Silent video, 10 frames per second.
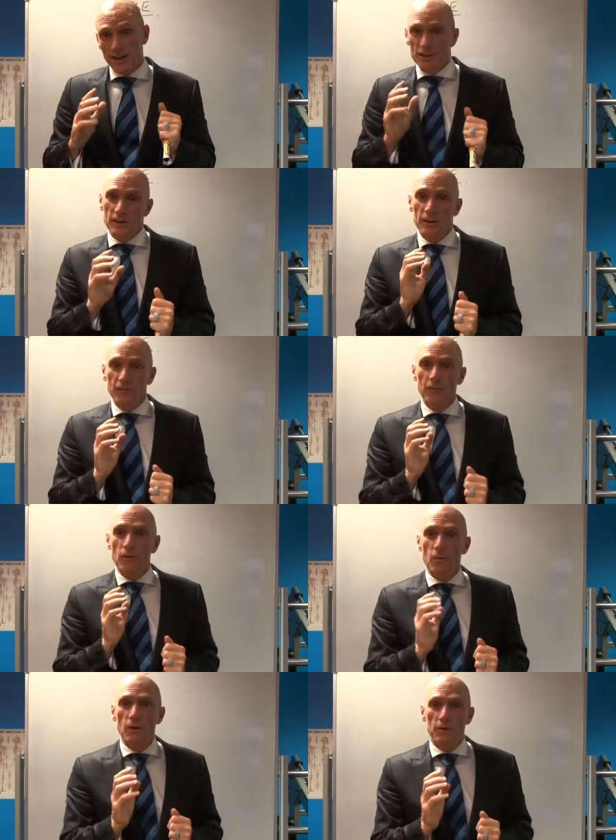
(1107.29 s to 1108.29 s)
So if
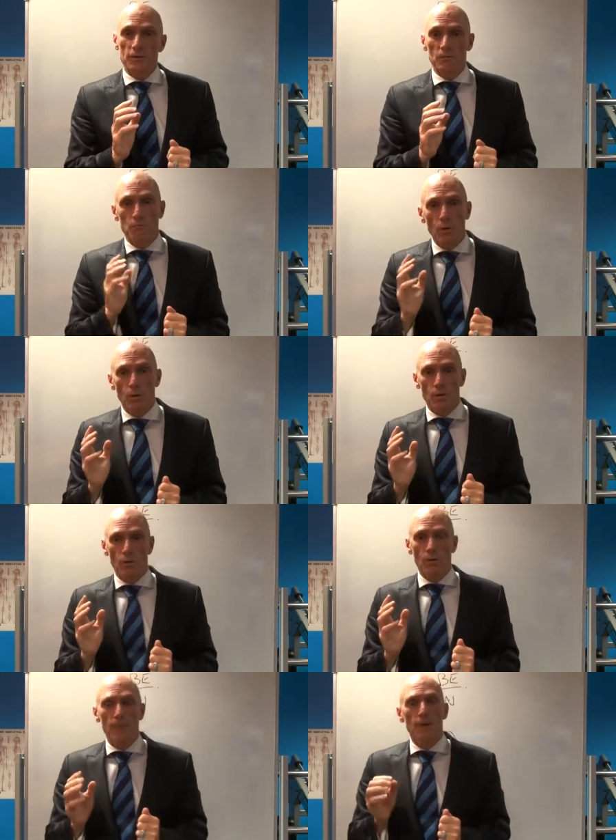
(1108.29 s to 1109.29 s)
you want
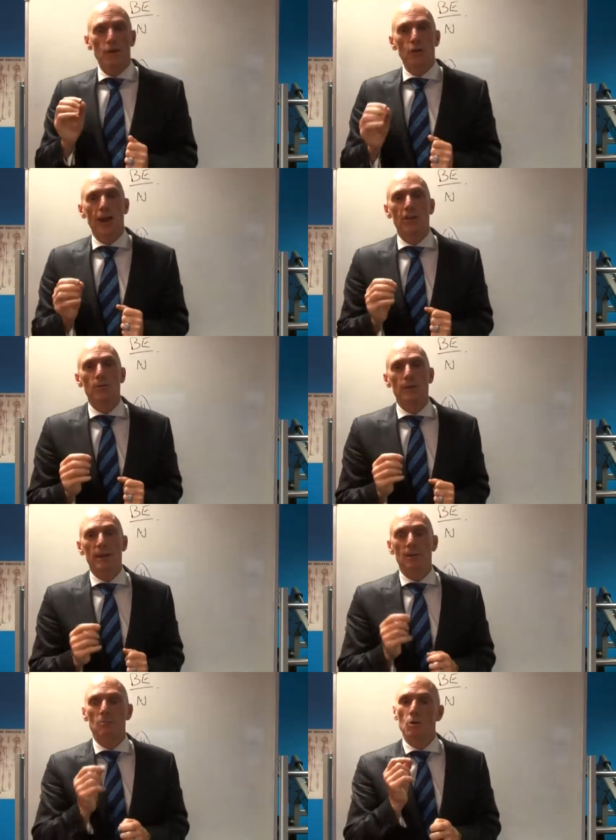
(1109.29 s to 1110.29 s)
more, you have to
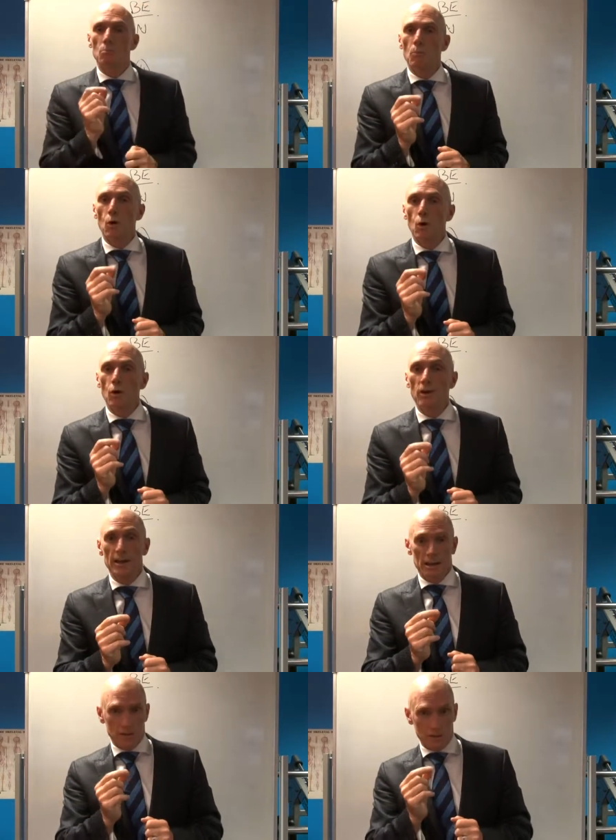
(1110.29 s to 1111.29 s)
become more
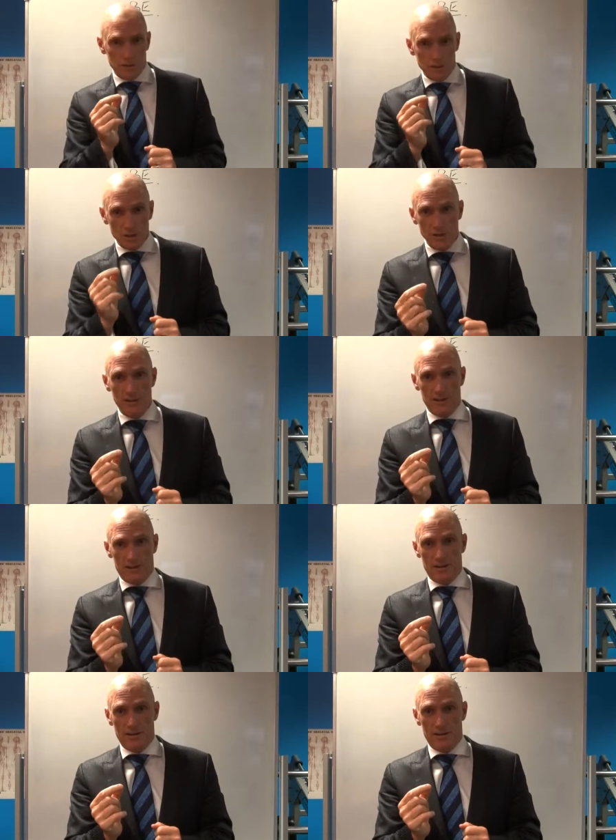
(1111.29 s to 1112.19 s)
deserving.